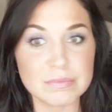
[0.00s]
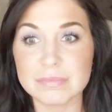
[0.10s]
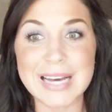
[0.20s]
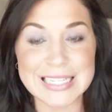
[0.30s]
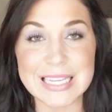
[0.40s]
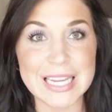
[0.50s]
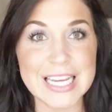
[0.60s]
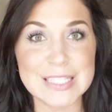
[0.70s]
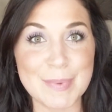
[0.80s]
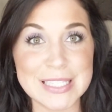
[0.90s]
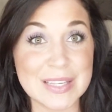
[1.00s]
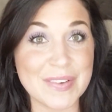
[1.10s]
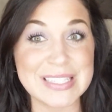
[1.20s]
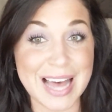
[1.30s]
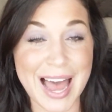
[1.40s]
as inexpensive
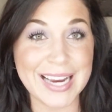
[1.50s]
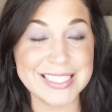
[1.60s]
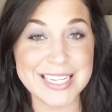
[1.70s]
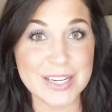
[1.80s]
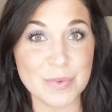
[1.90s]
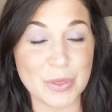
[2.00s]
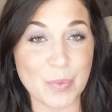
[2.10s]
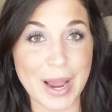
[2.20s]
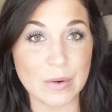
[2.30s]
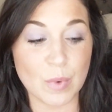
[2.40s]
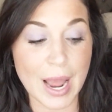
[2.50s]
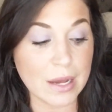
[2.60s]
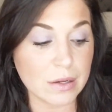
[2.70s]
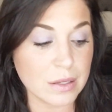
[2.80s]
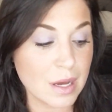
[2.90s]
as I did with Wet n
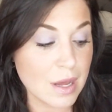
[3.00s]
Wild